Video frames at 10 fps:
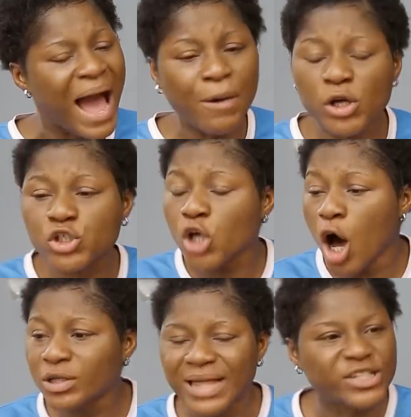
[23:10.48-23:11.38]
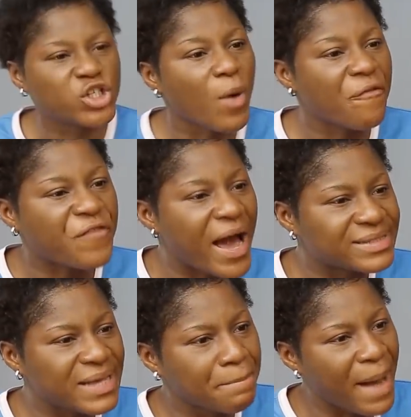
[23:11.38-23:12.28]
Maybe I was told that you were
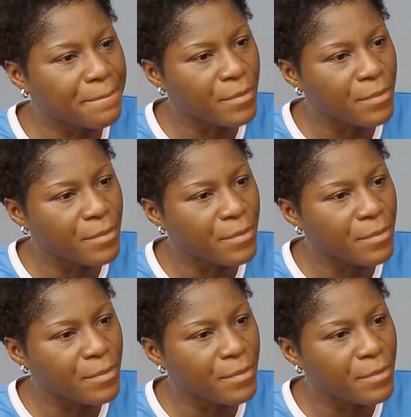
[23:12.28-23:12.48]
fighting my